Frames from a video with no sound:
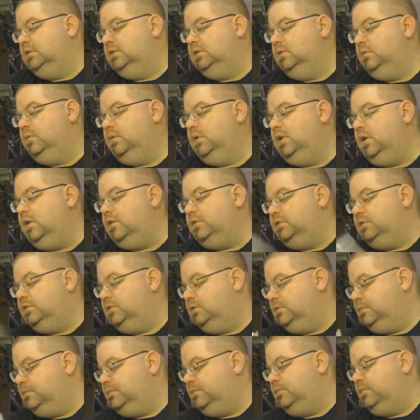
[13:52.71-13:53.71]
see what
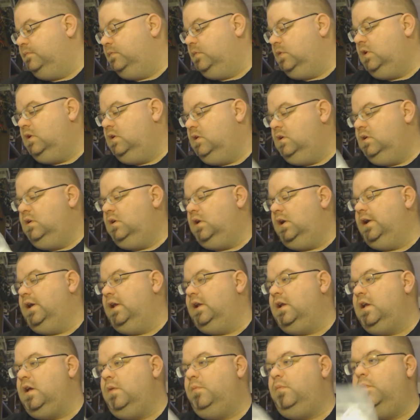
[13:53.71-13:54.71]
else. I got
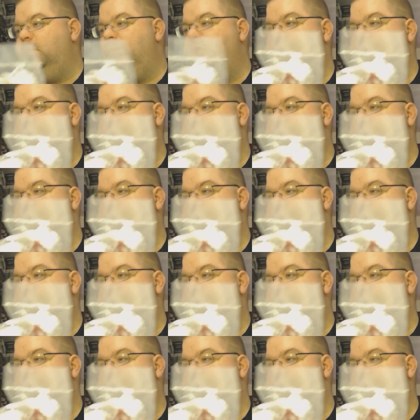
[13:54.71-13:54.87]
a couple